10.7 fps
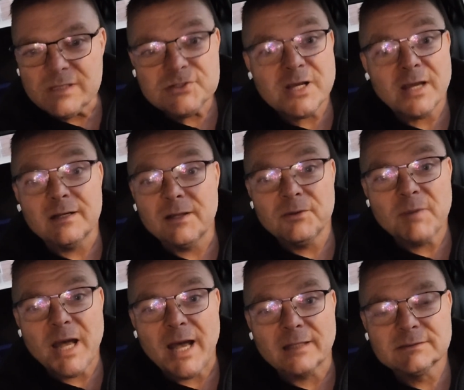Check another
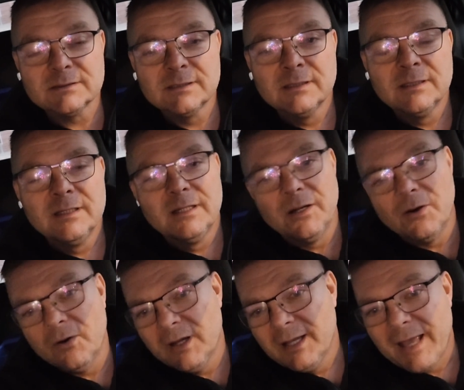box,
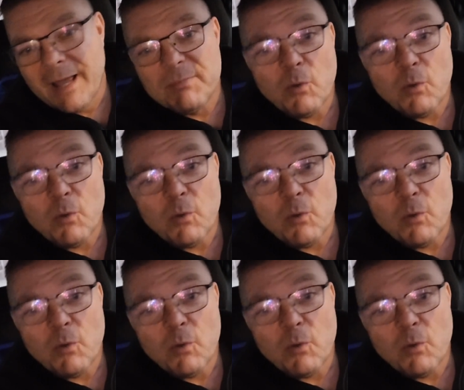have